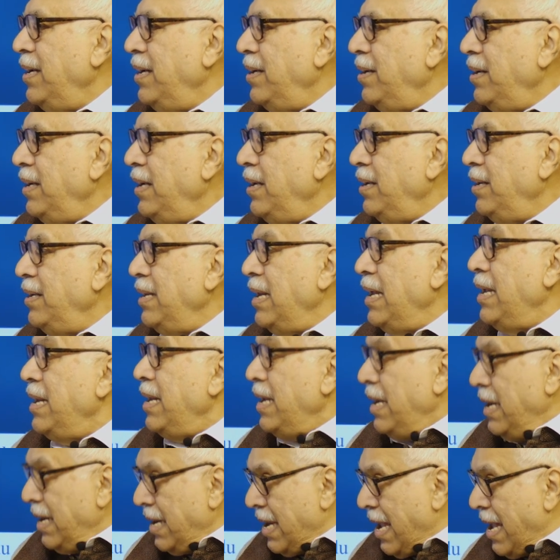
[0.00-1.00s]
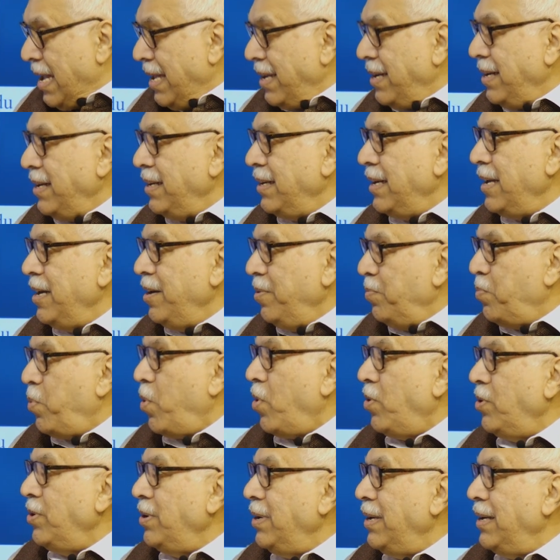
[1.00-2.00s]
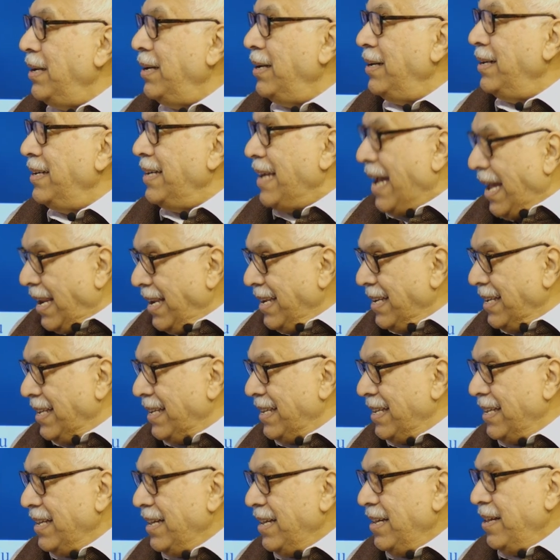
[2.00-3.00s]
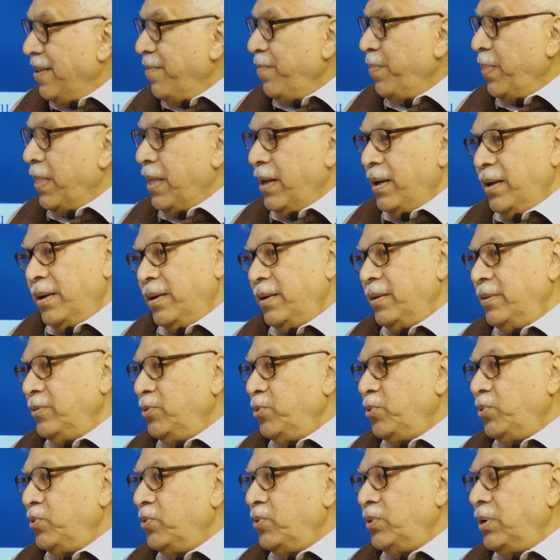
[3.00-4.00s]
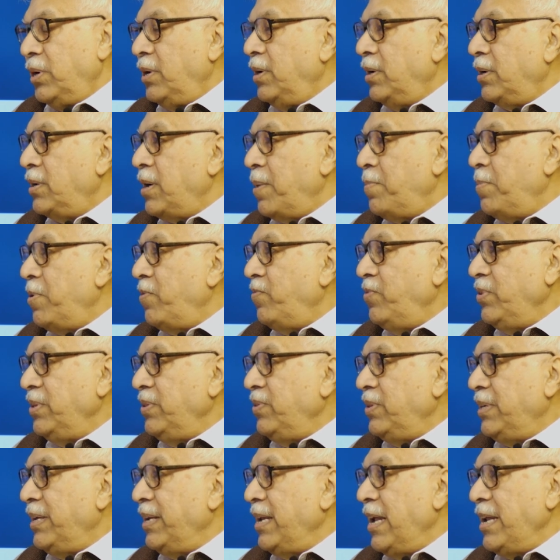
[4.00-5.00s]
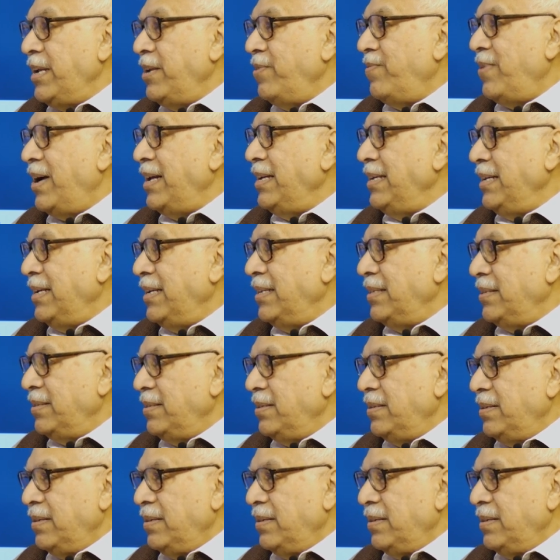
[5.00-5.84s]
inherent inborn talent to come up with creative ideas.